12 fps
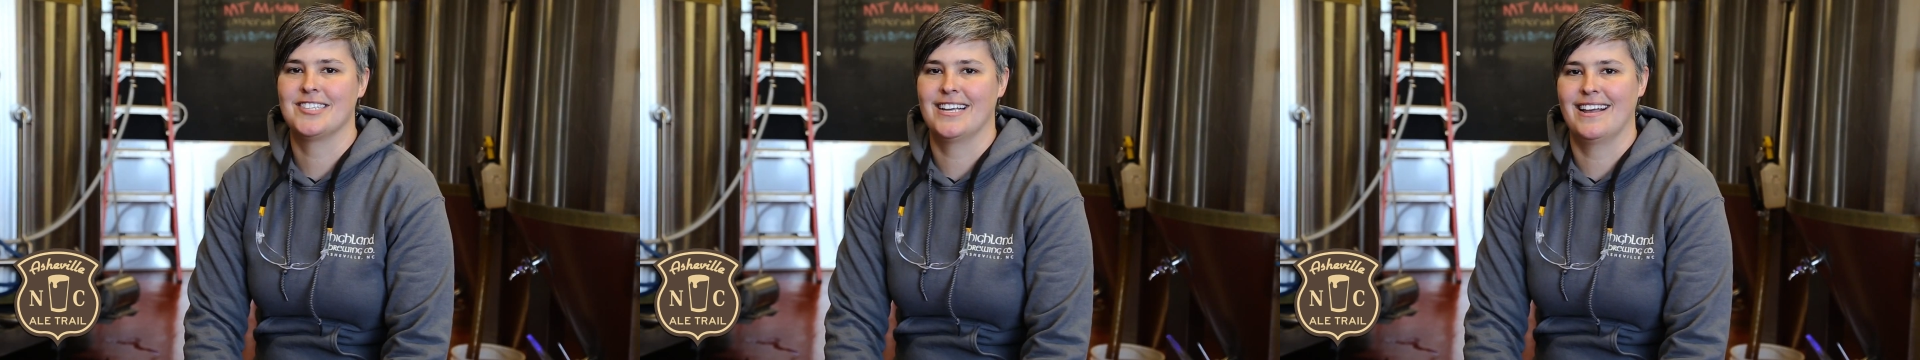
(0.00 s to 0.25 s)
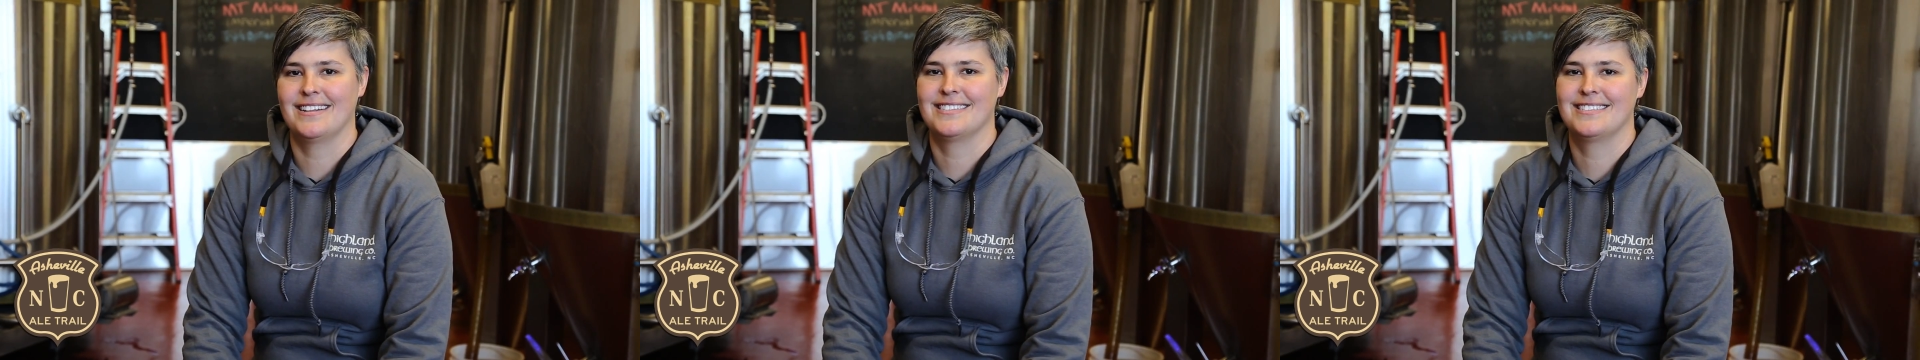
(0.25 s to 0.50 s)
the
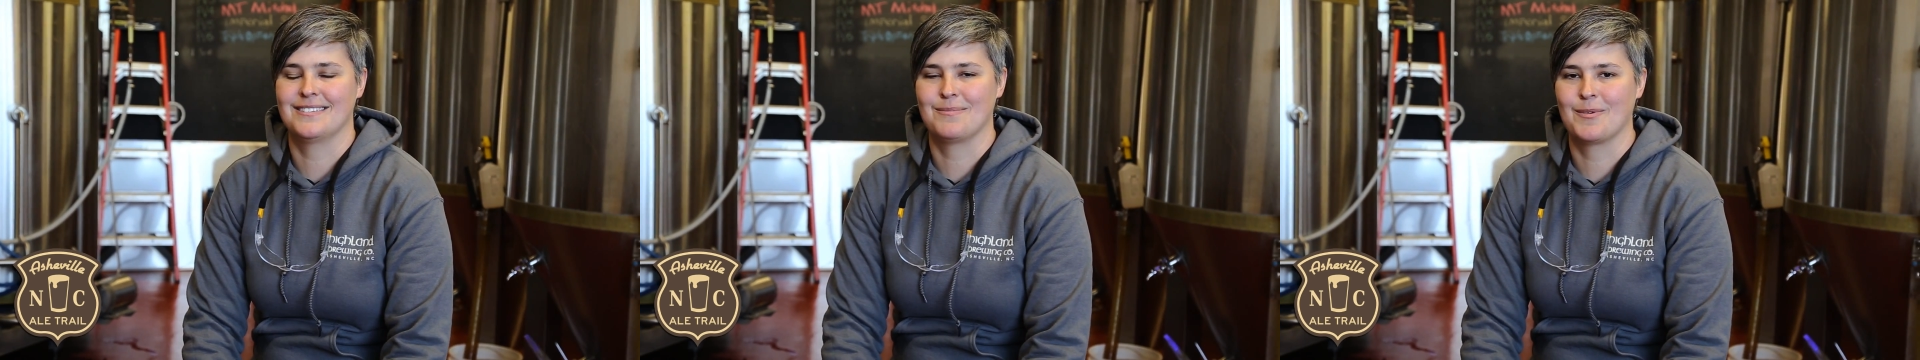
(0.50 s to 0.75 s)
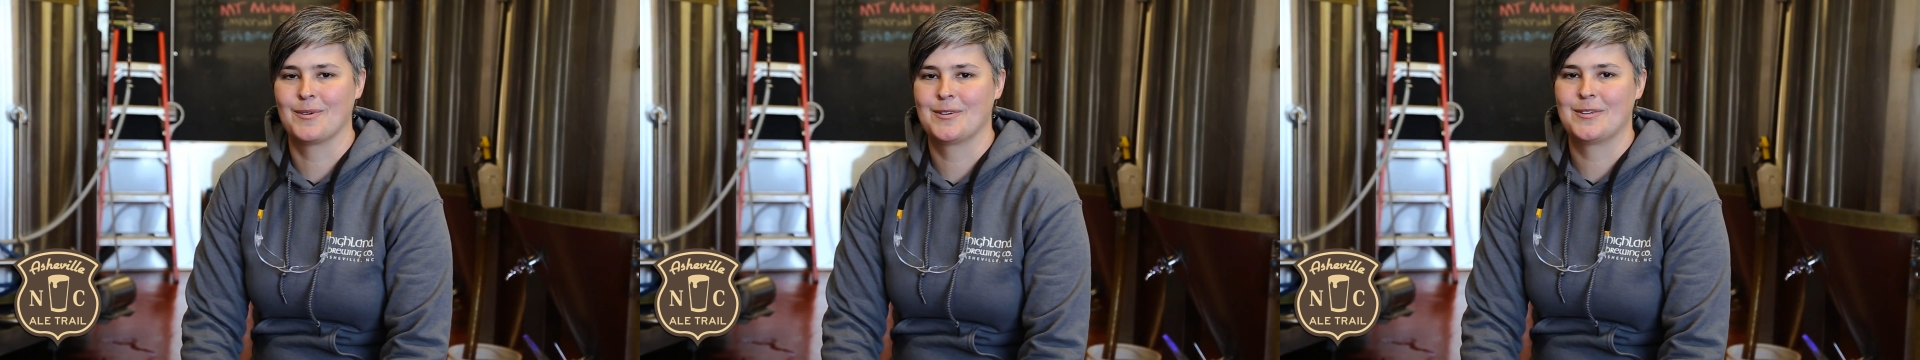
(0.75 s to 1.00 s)
chance to
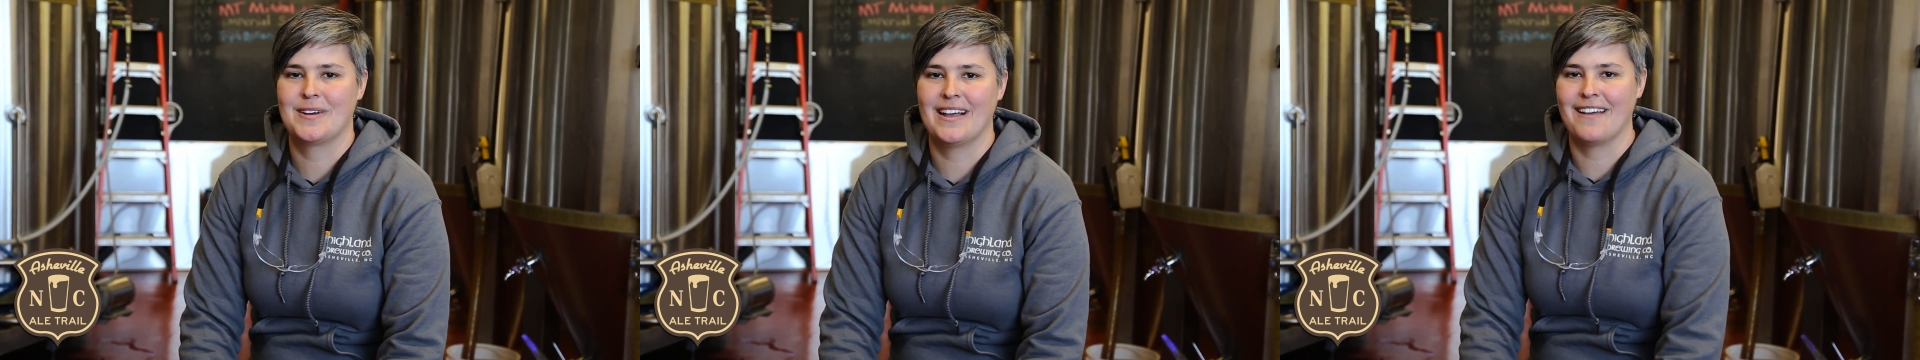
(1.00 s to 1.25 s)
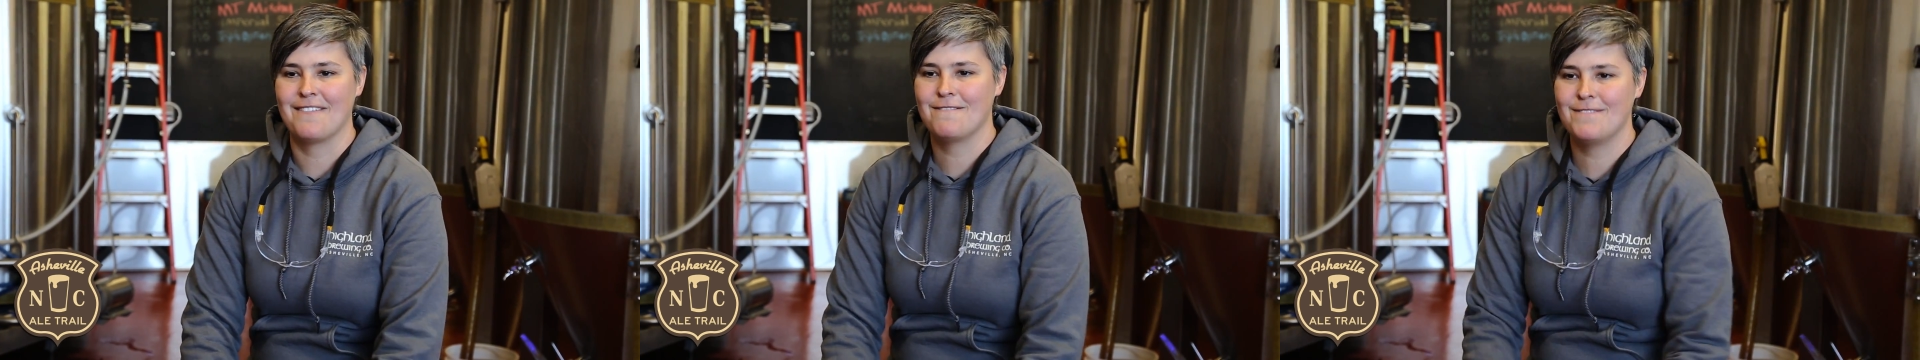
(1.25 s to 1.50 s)
brew
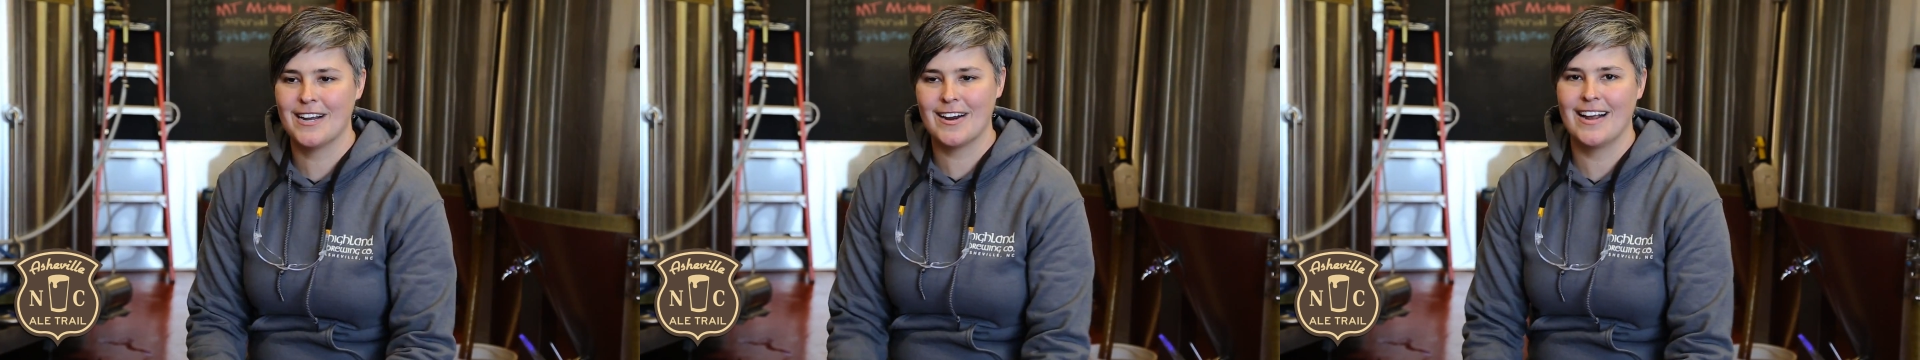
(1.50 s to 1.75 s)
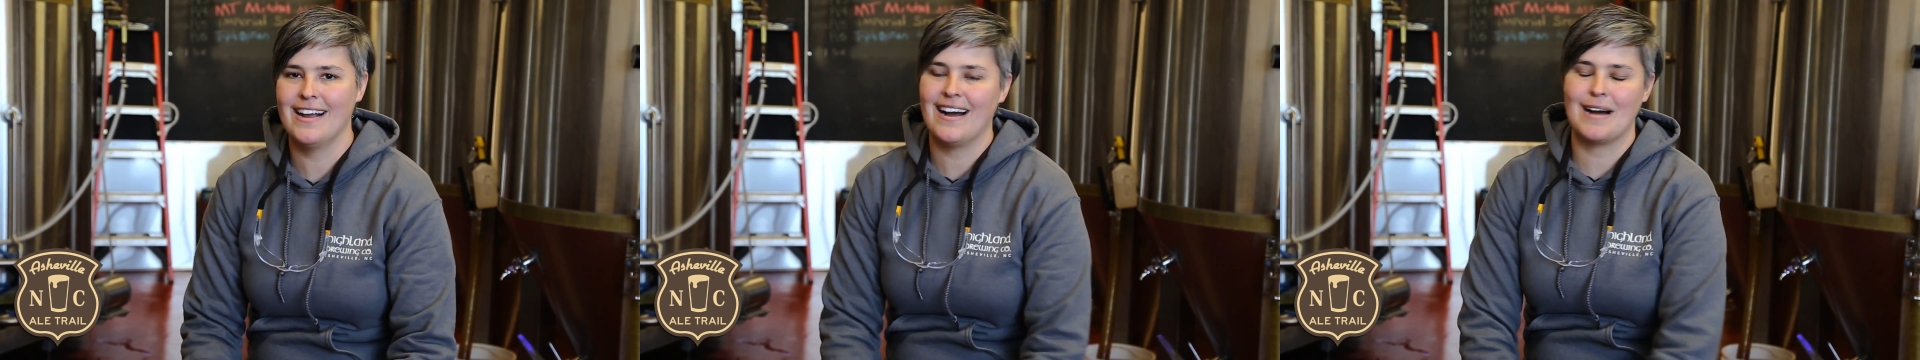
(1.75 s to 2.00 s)
a
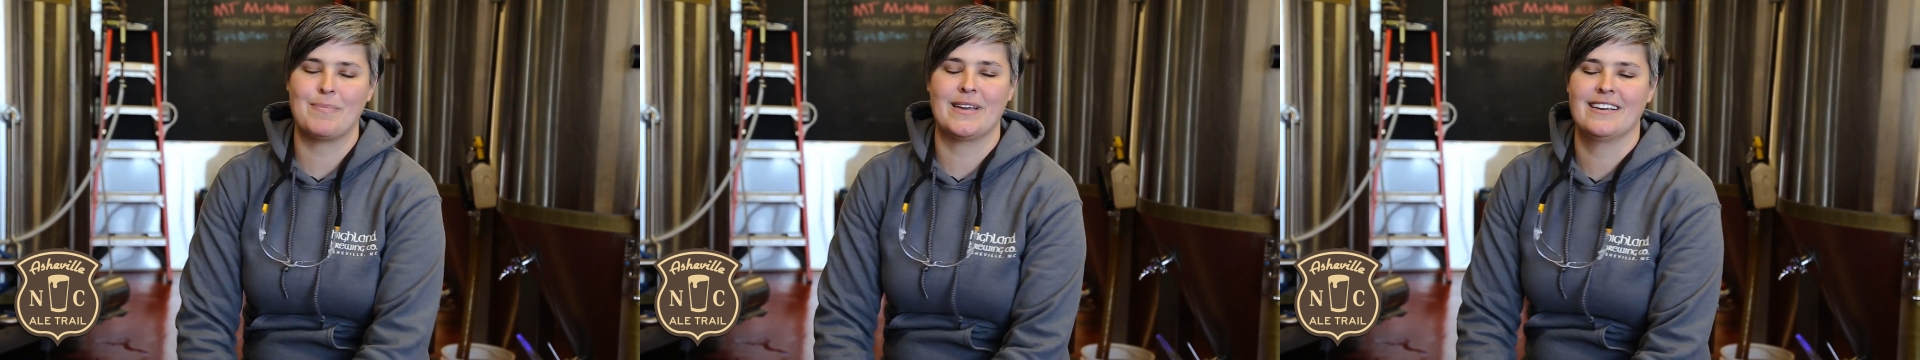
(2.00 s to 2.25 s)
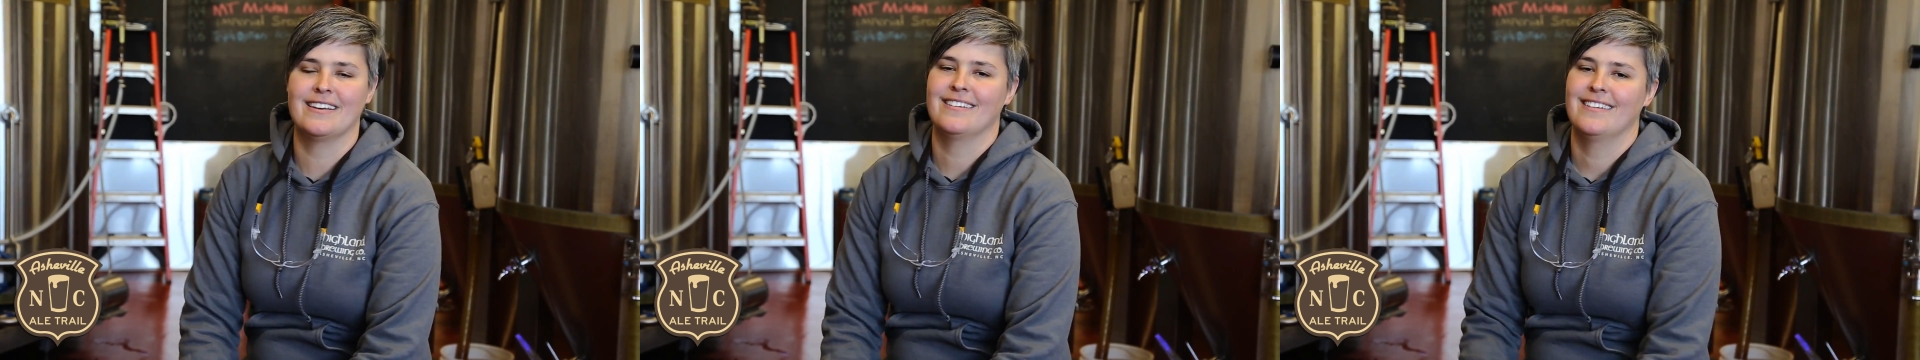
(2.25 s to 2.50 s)
very
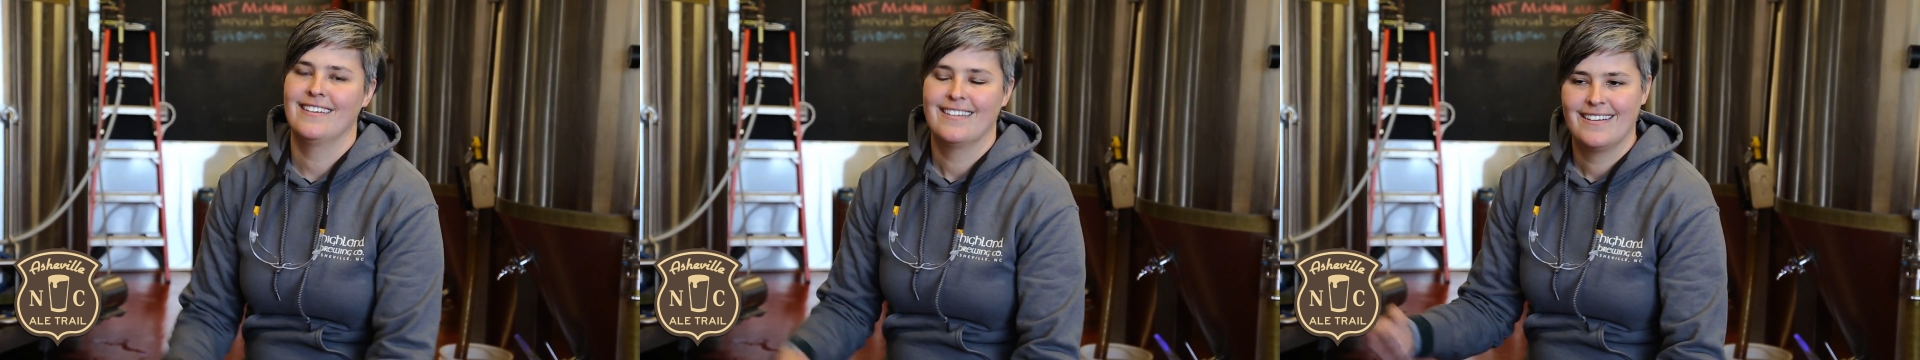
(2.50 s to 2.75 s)
hoppy,